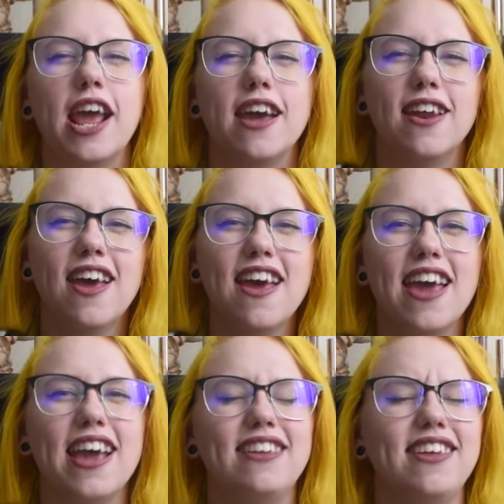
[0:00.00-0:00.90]
and
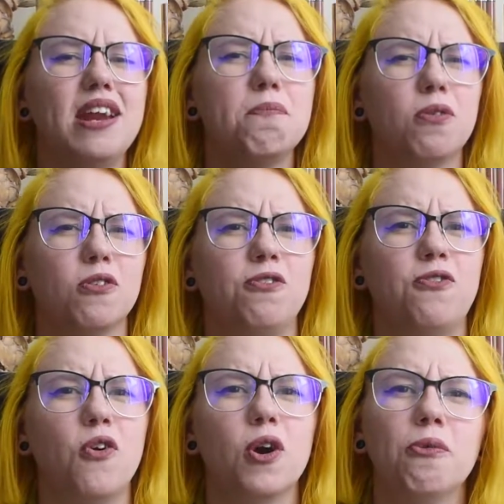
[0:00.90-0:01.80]
it didn't
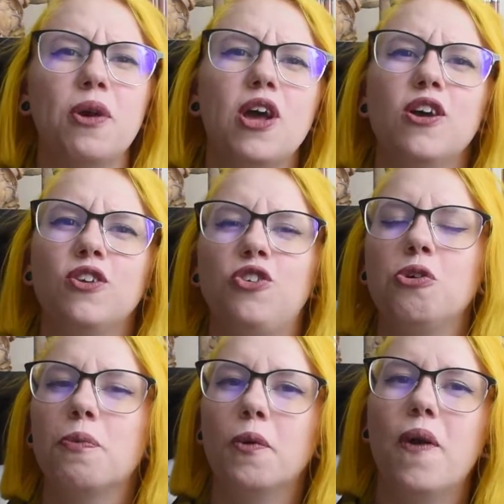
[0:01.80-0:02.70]
perform super